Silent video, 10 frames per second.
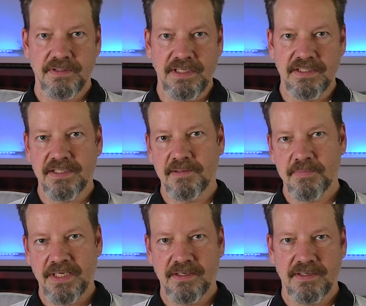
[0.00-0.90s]

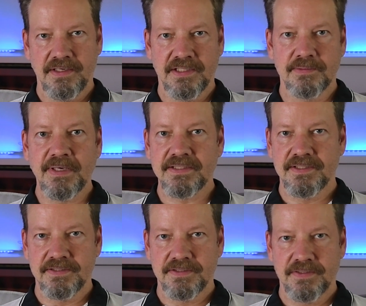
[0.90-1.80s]
income and
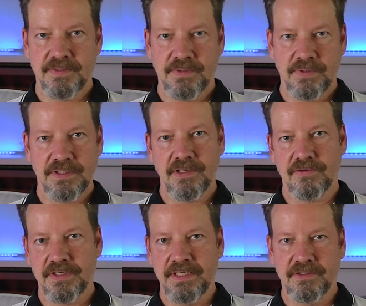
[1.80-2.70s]
expenses when they
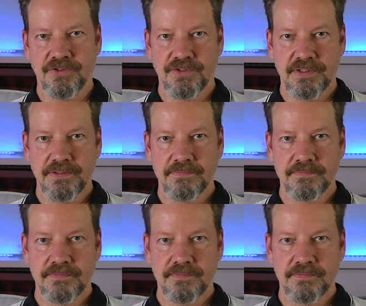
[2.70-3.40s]
are incurred,